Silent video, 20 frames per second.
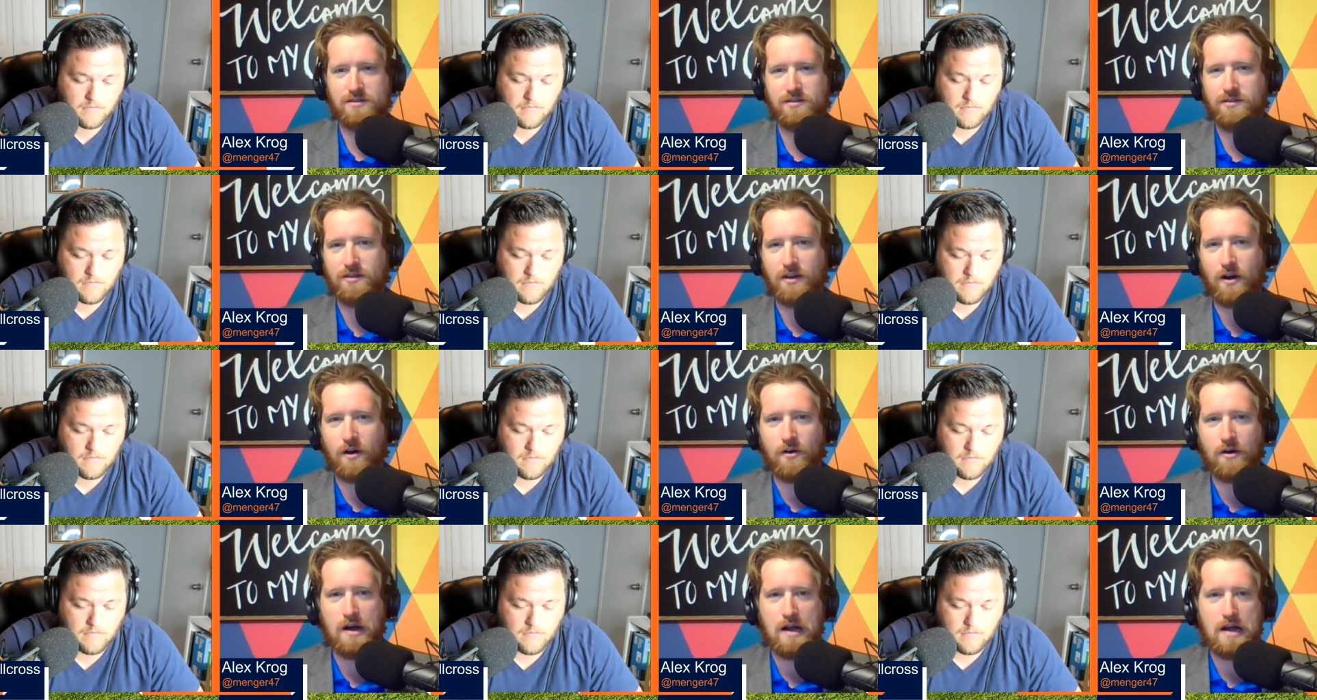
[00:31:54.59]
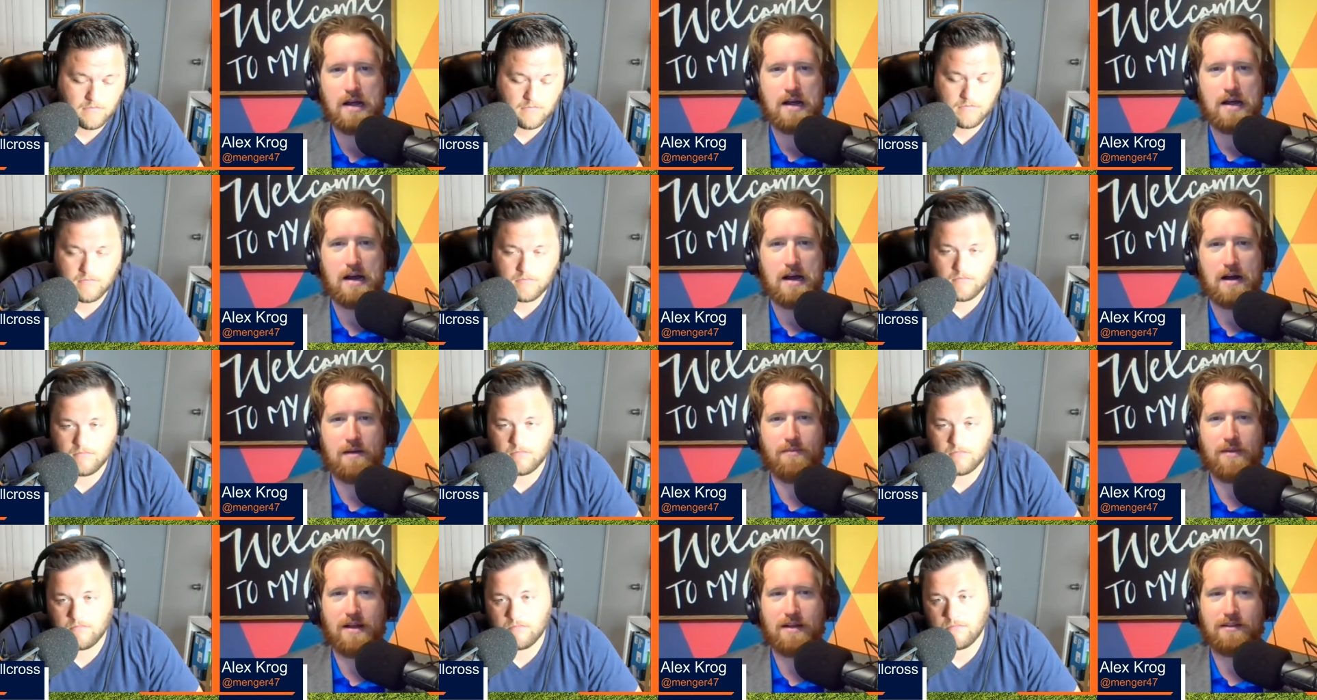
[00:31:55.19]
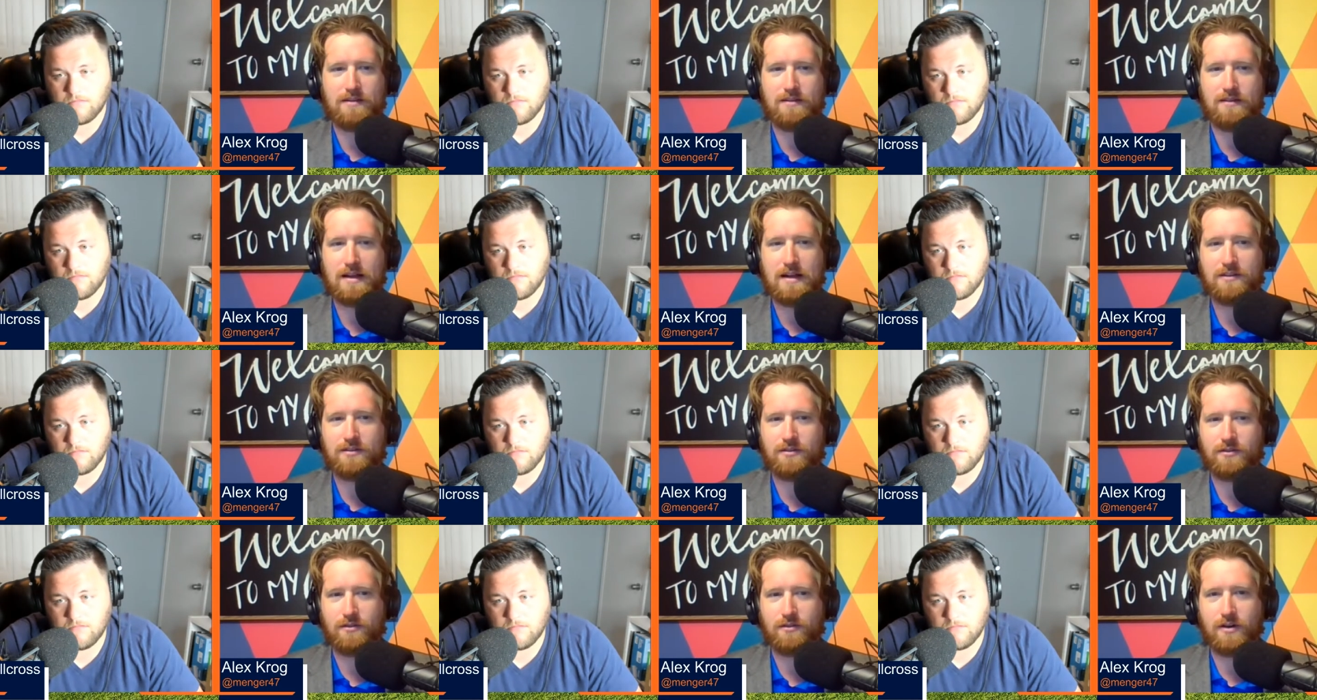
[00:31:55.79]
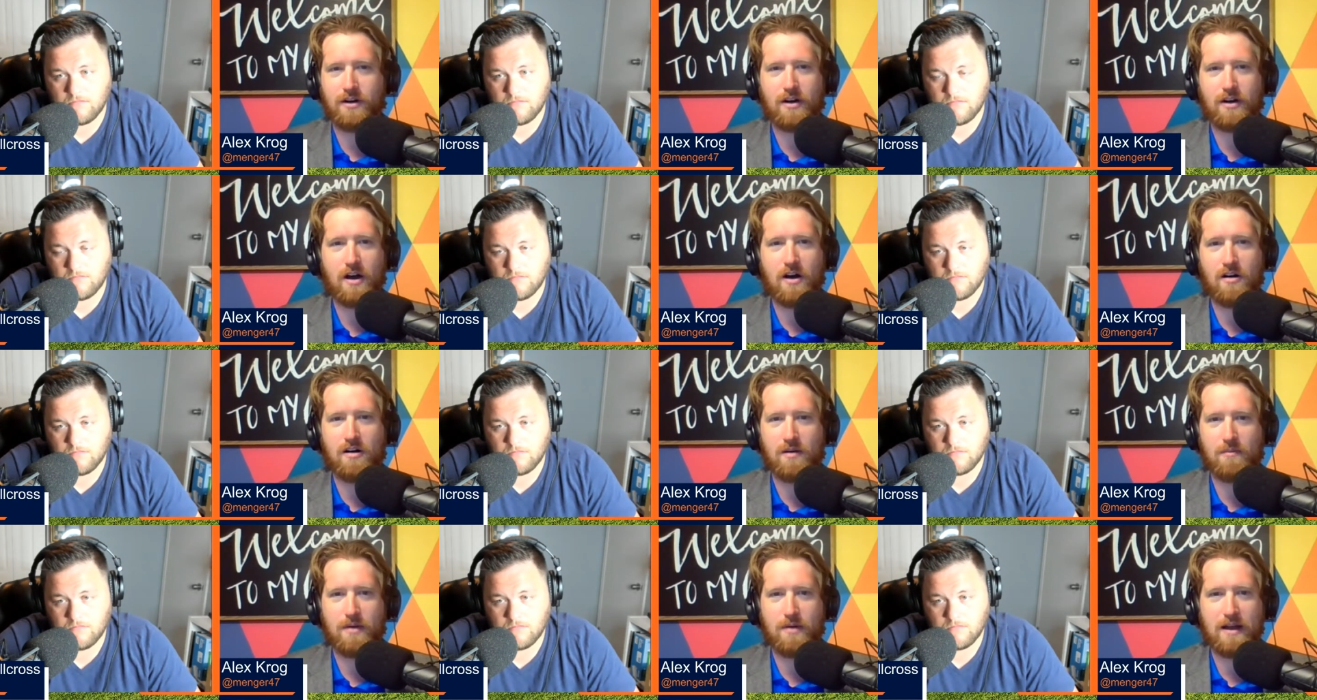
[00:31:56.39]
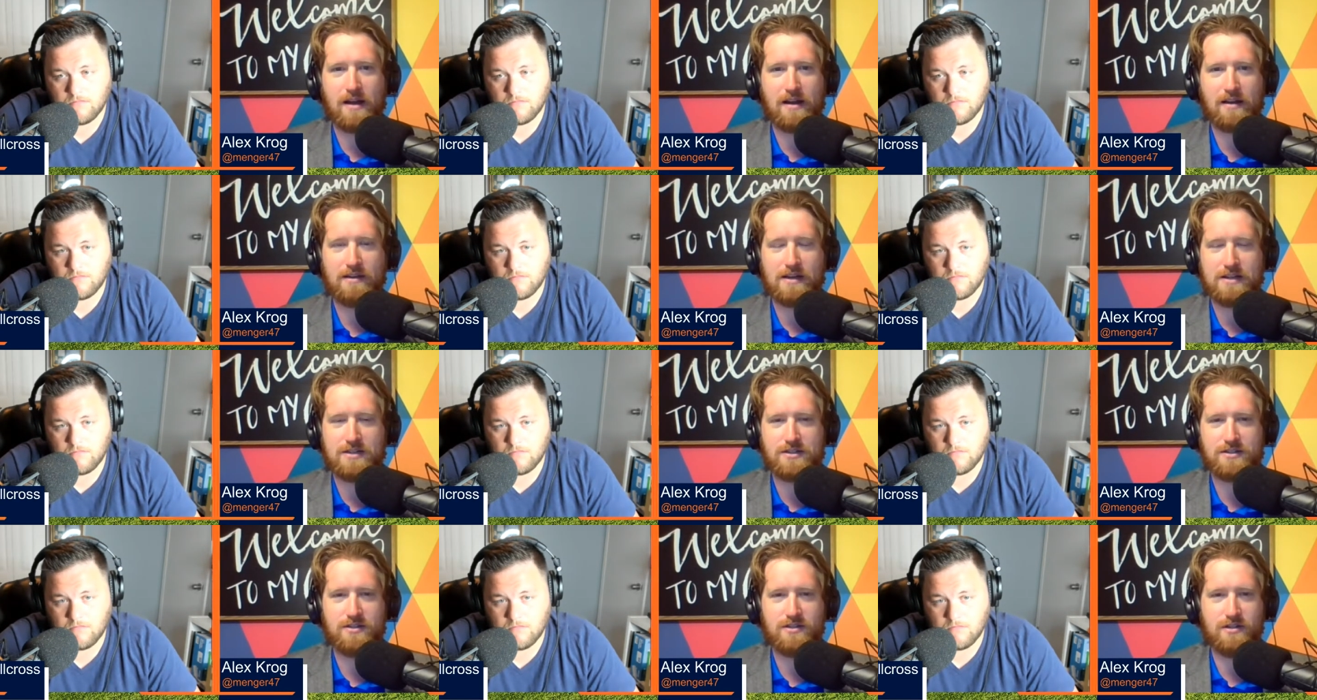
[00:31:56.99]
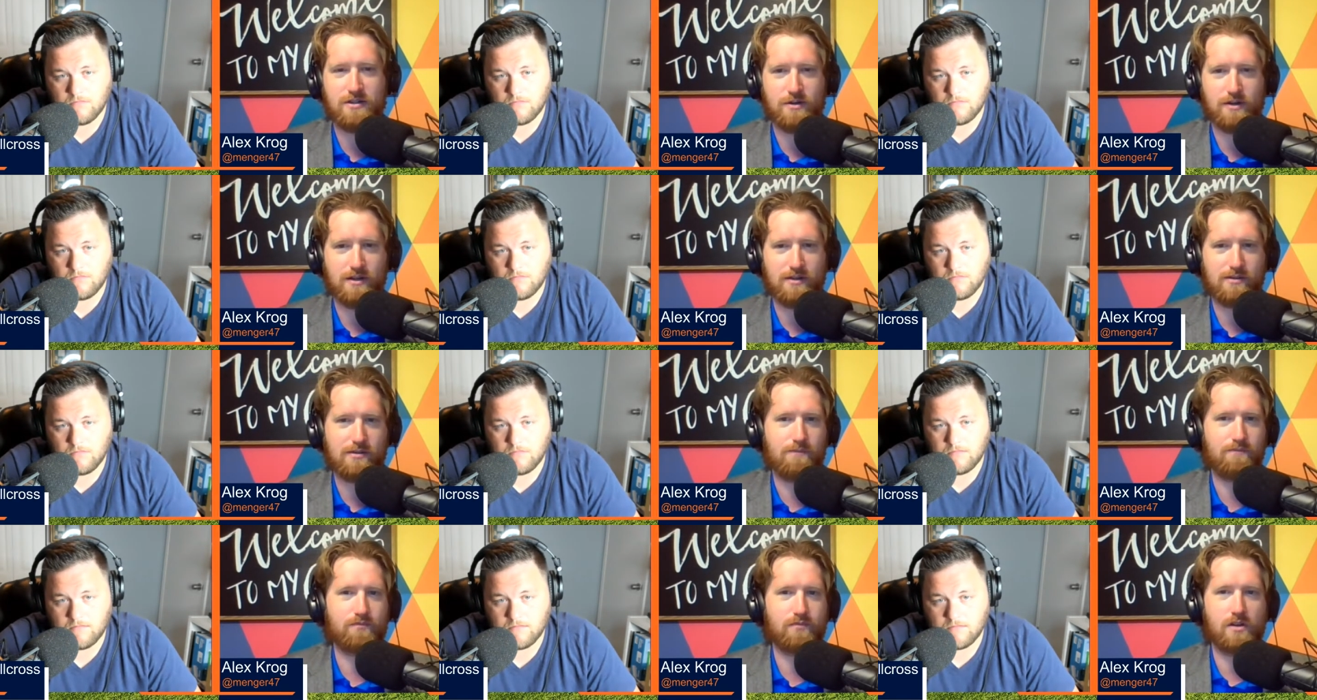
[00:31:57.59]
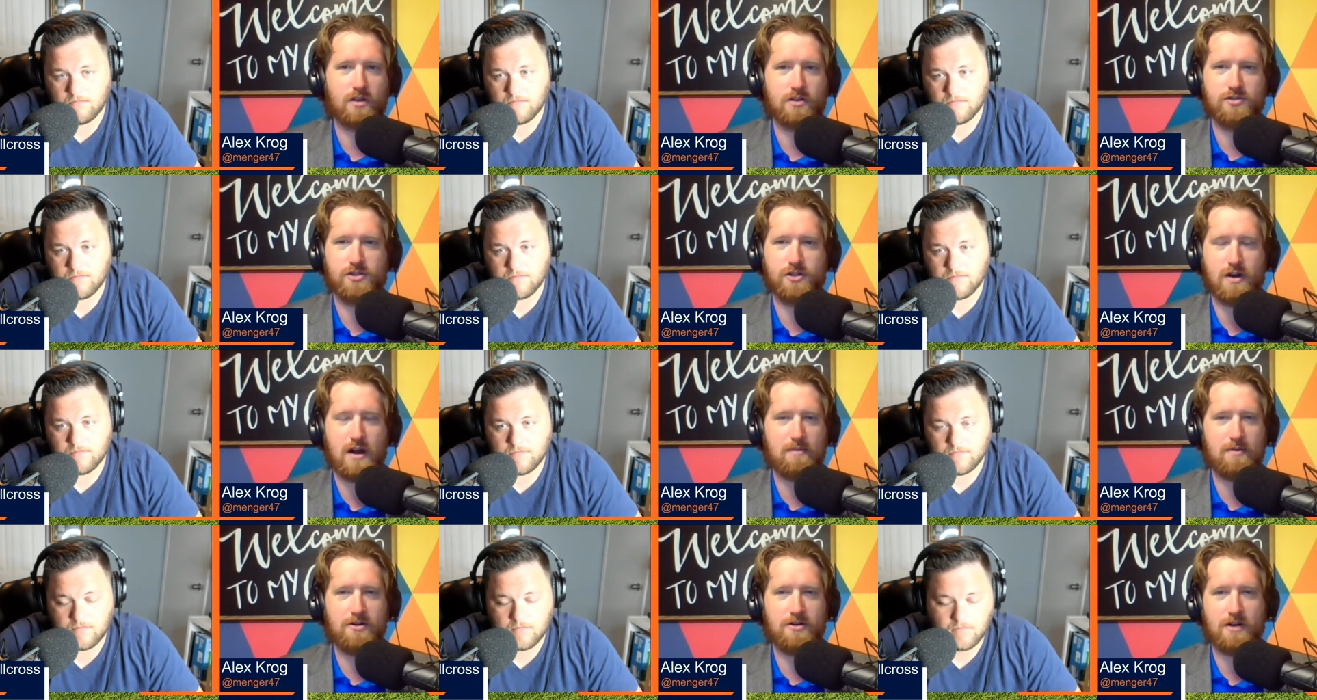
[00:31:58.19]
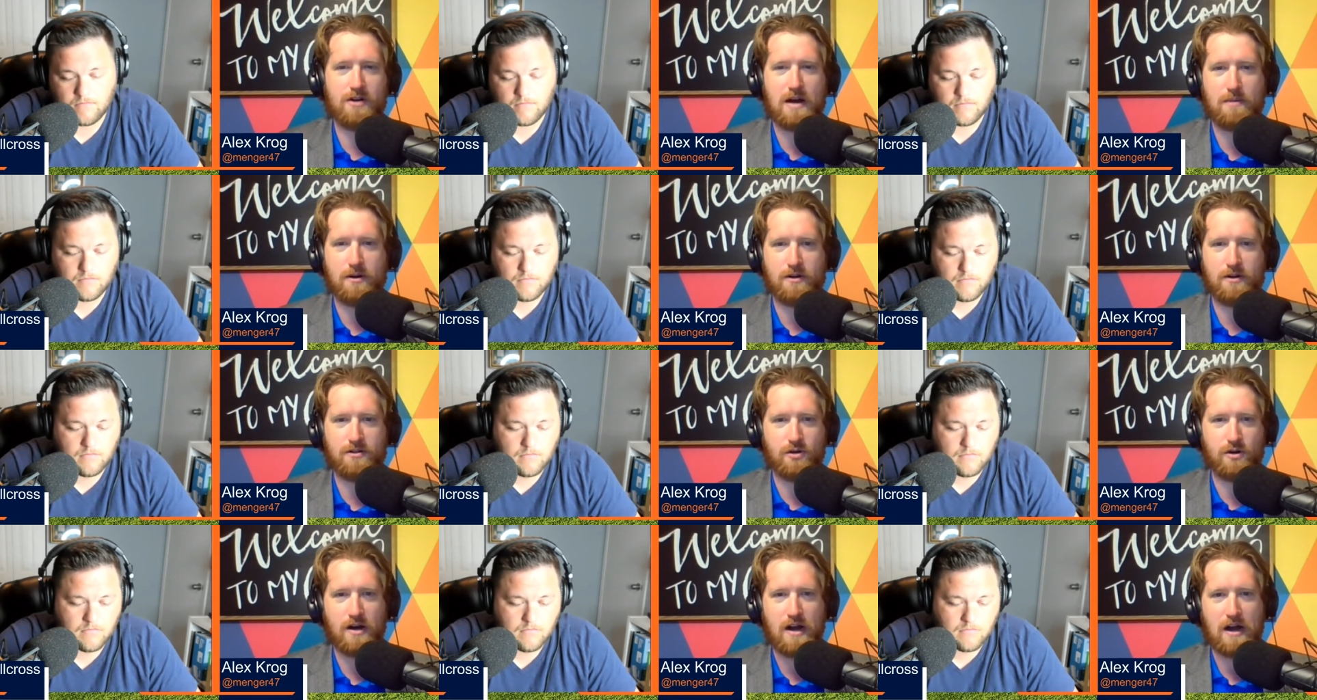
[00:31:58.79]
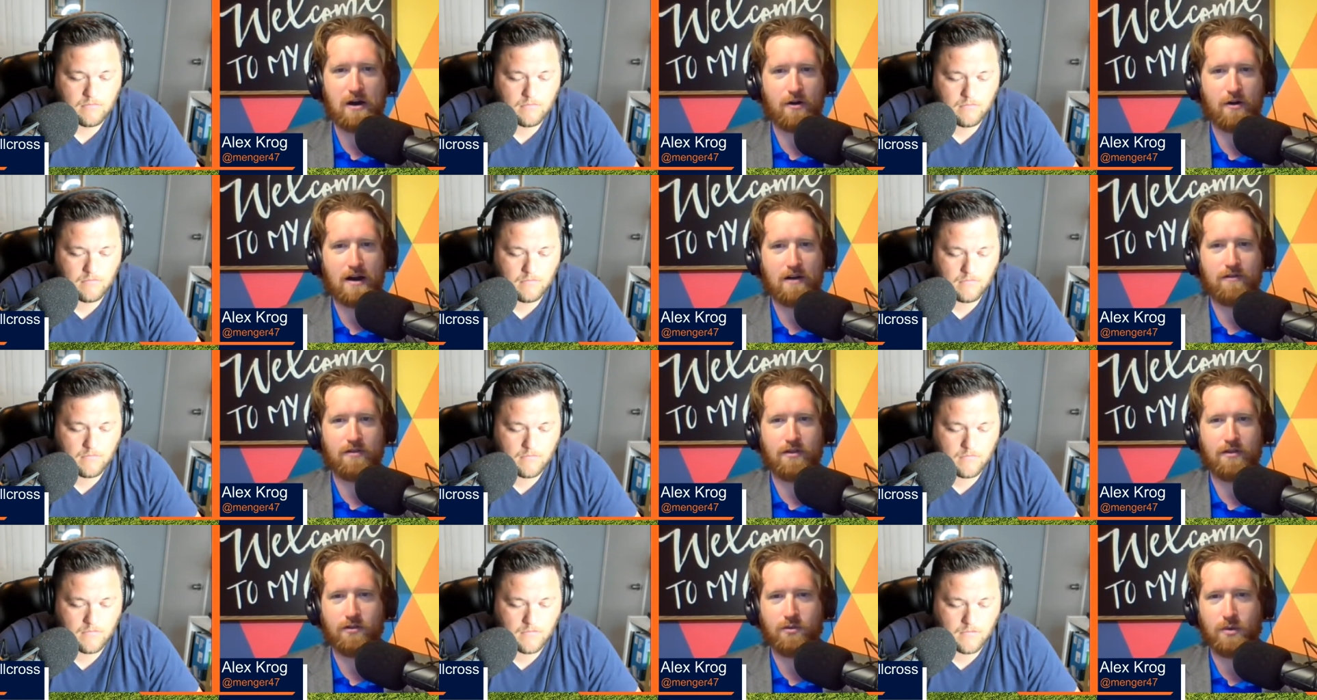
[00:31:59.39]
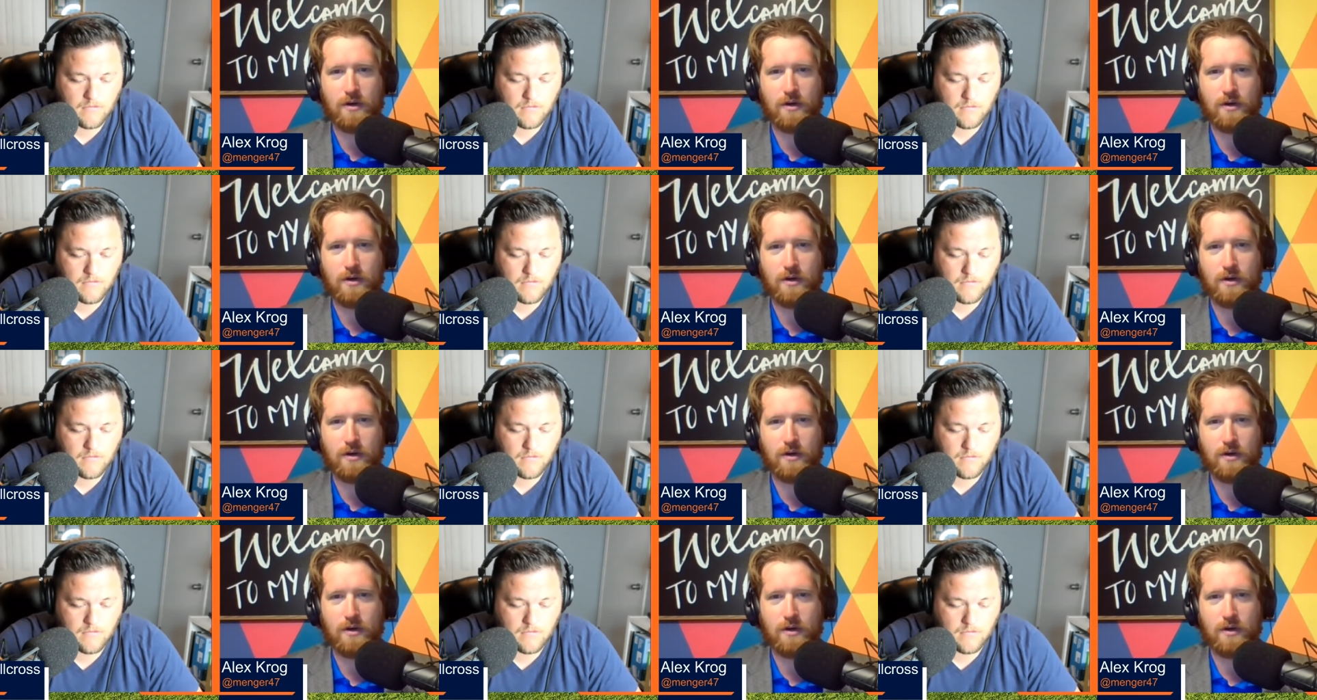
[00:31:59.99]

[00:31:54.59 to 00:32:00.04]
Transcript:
Speaker 1: So um, that's that's really all I'm paying attention to is should I be dropping Jordan Howard after this